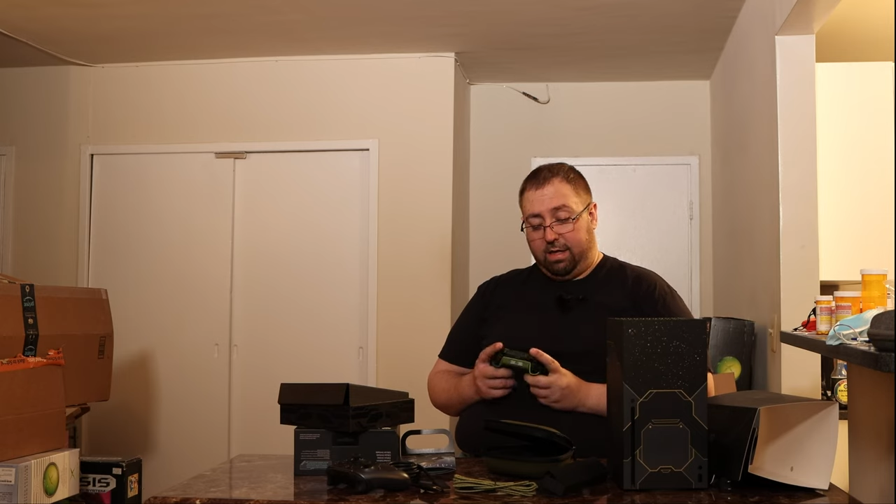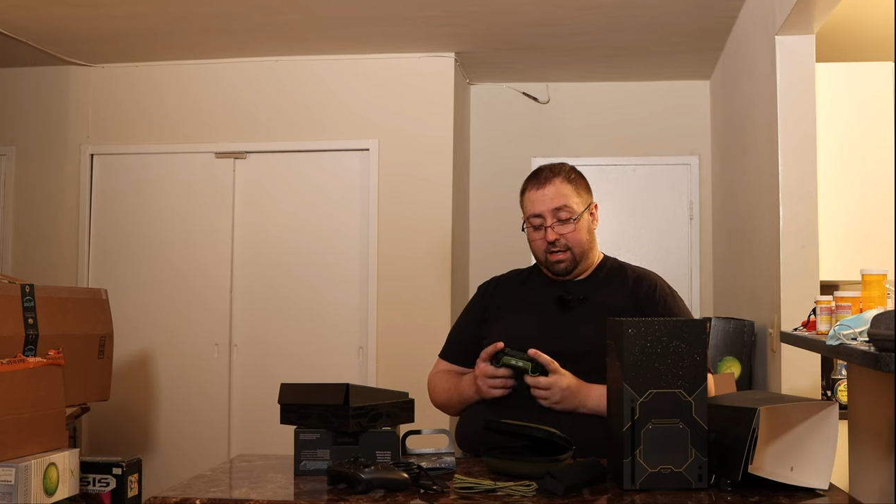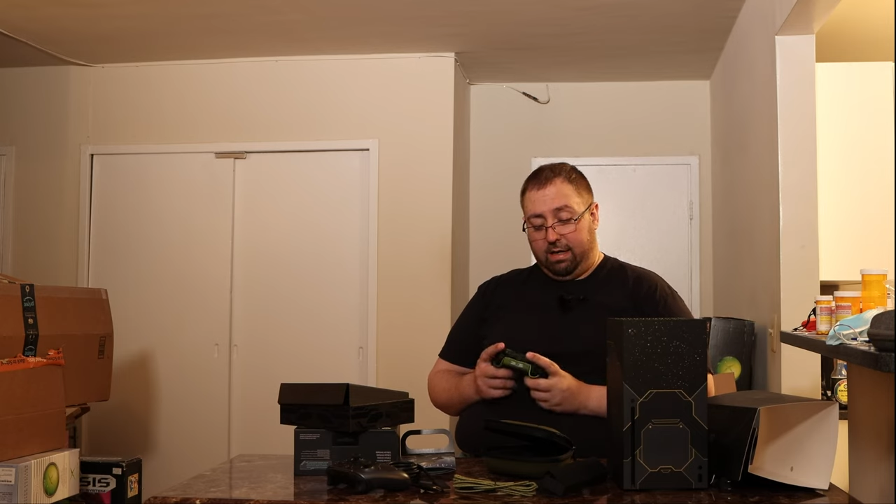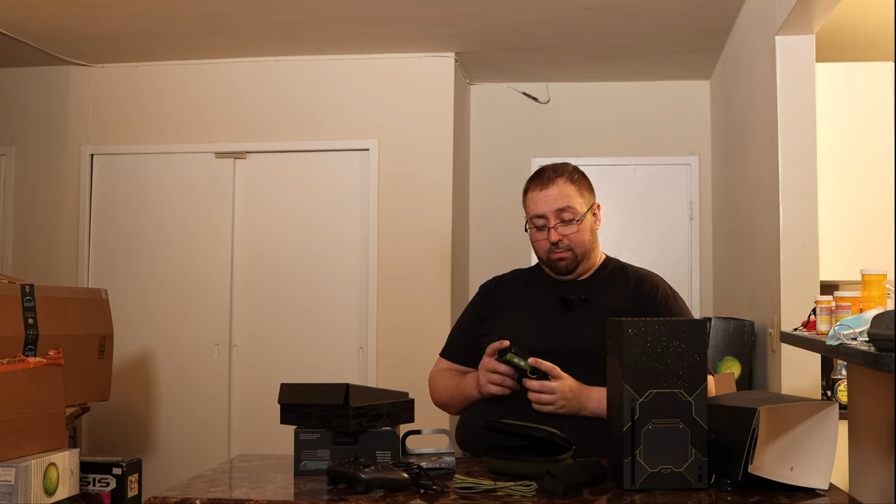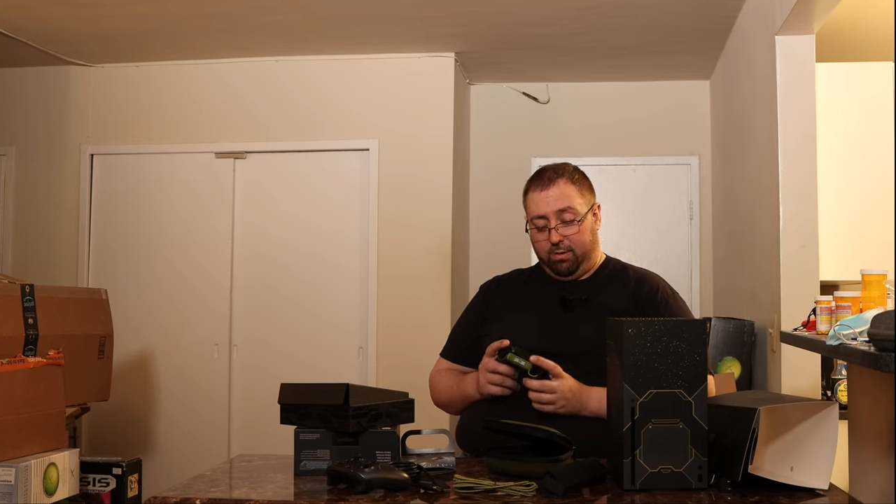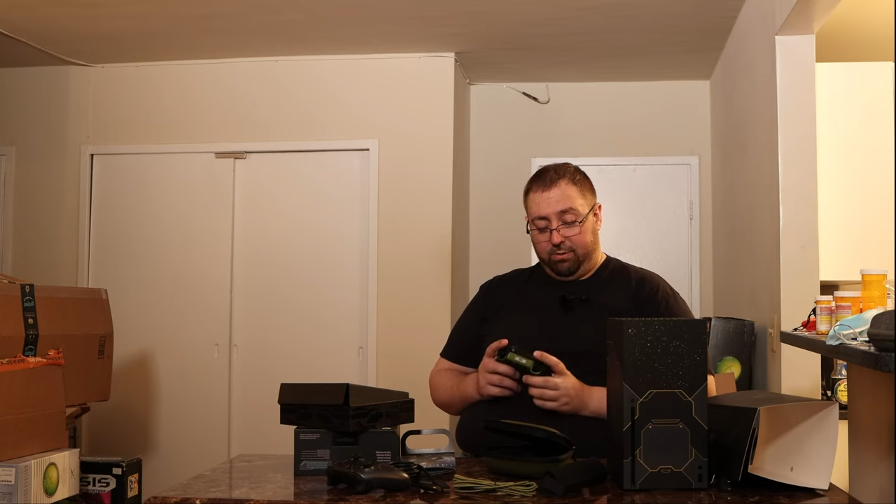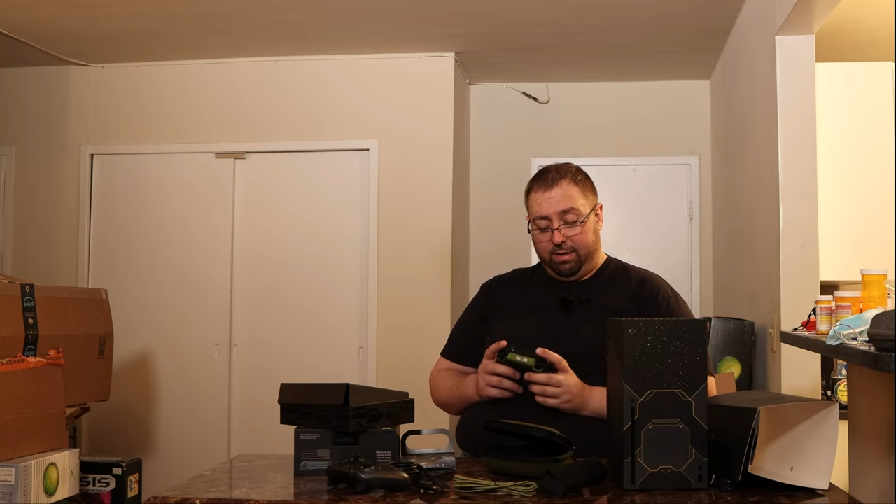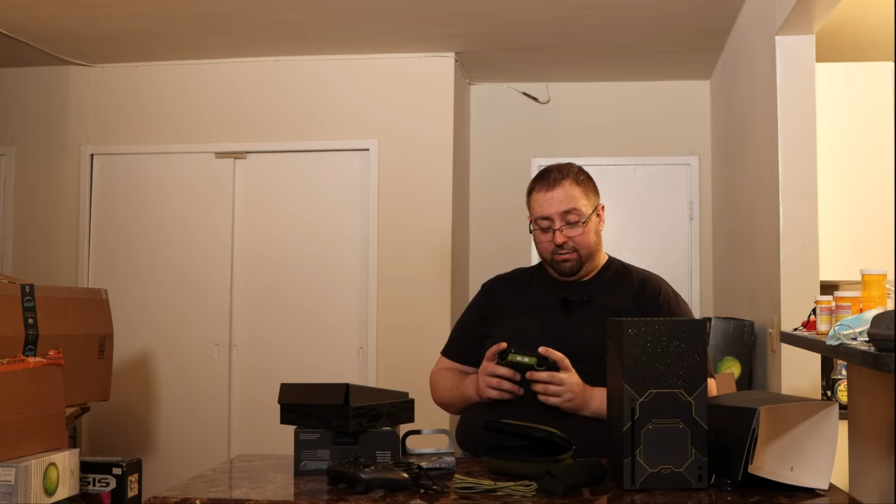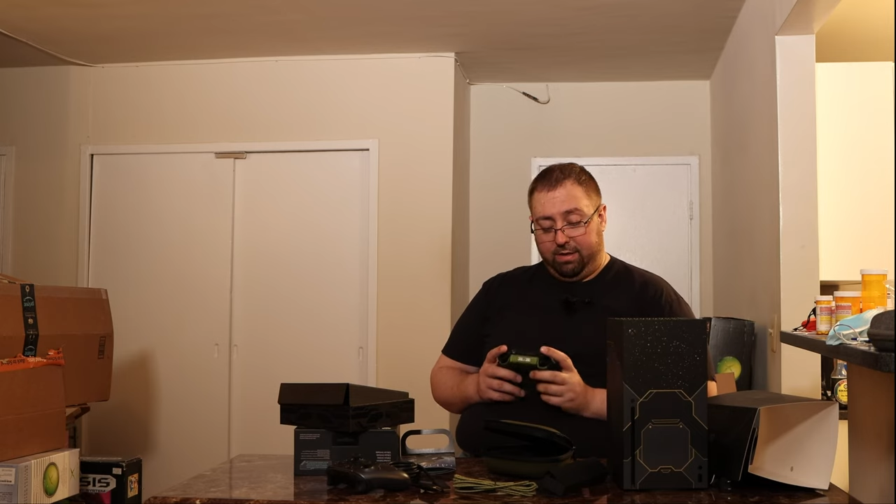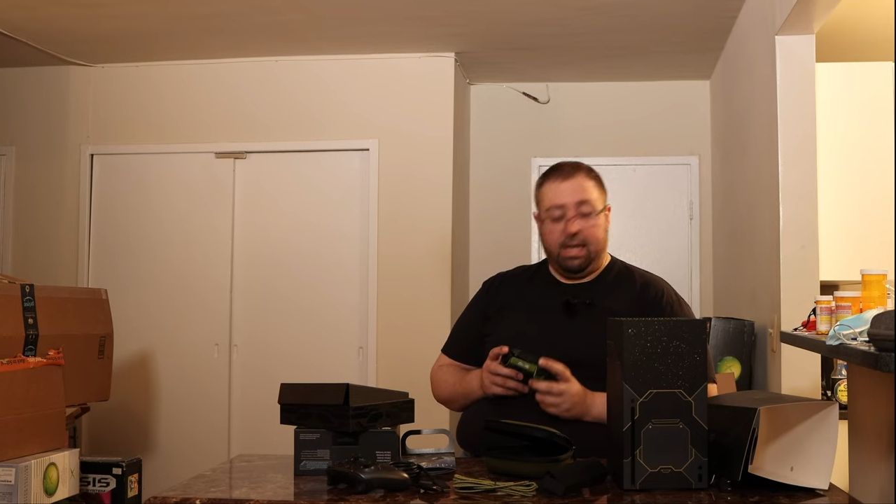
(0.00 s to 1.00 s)
I will
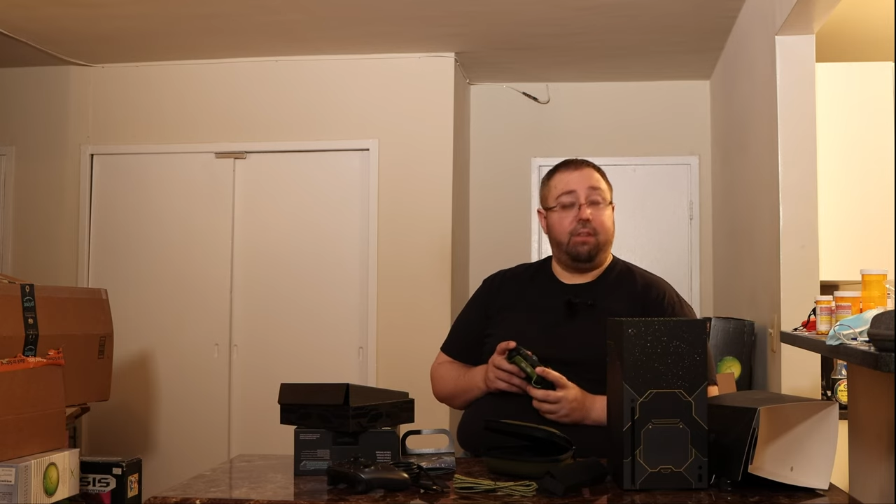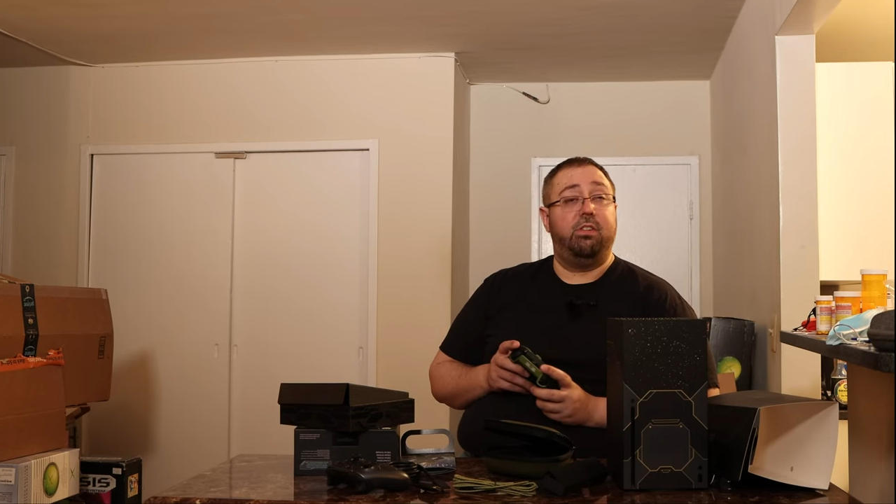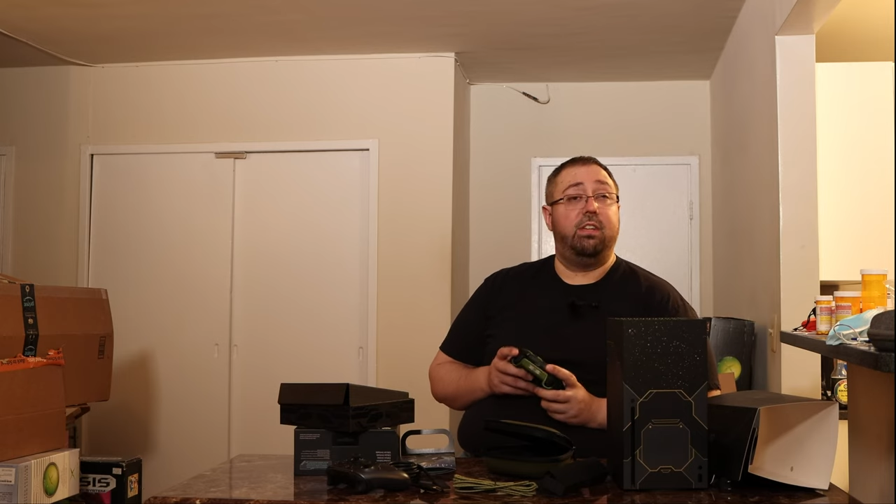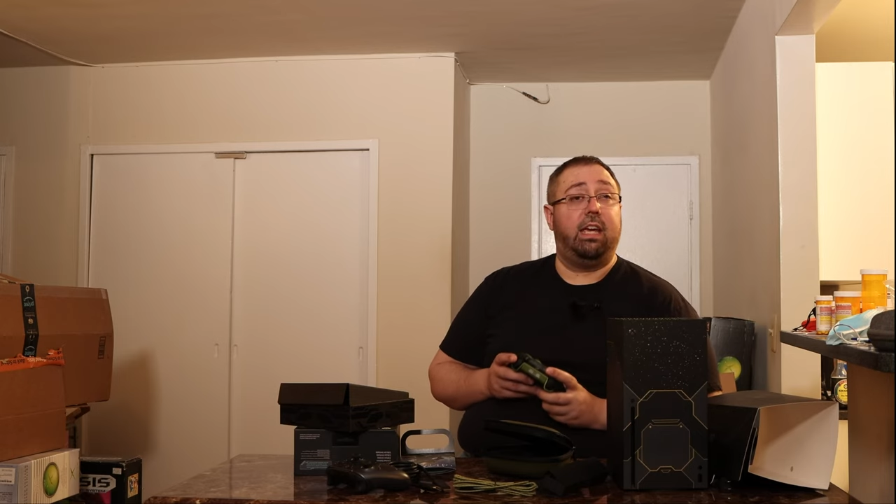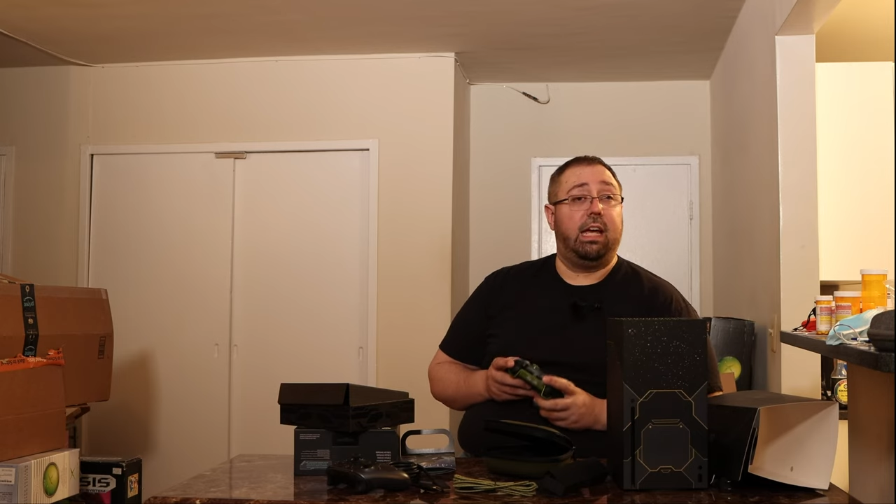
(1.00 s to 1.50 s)
definitely have to take